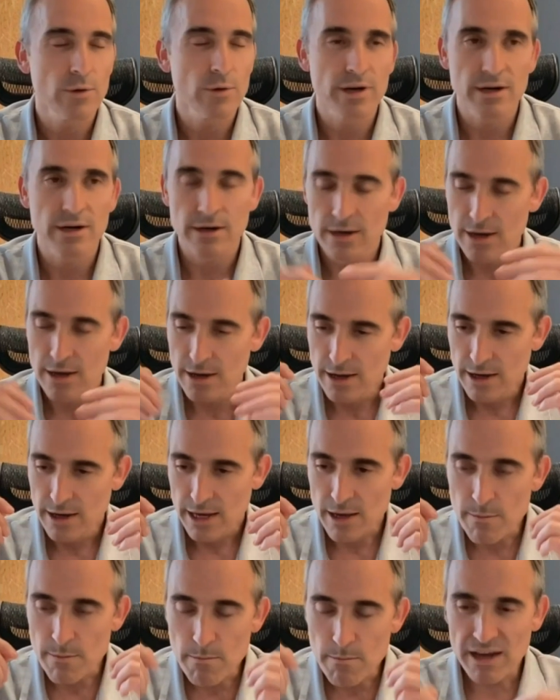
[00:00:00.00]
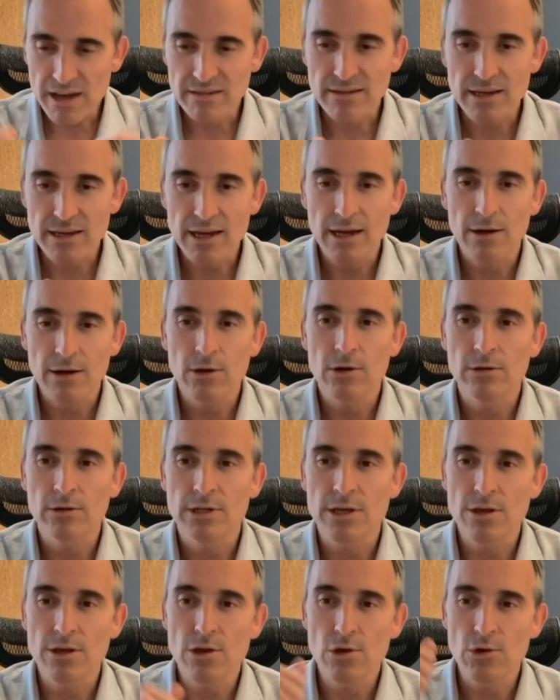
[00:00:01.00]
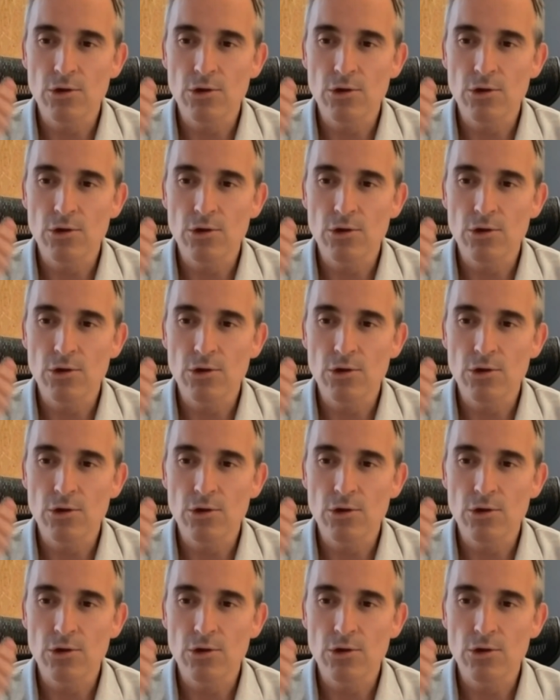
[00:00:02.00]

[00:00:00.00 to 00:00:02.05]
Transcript: We're investing a lot in